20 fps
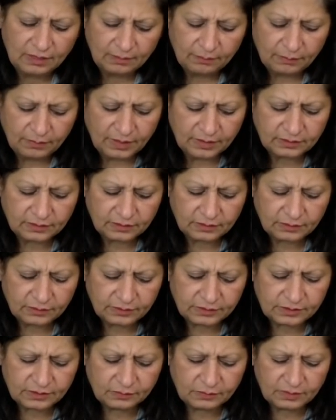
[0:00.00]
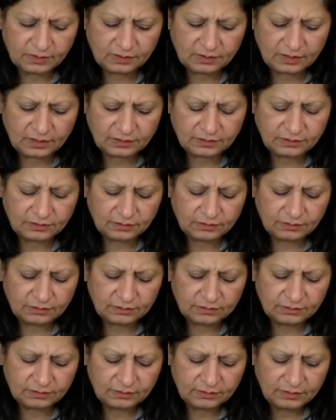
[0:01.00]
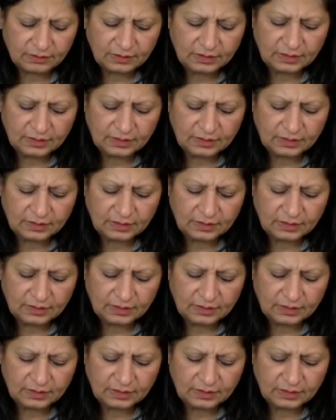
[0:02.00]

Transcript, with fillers: but it looks to me that you know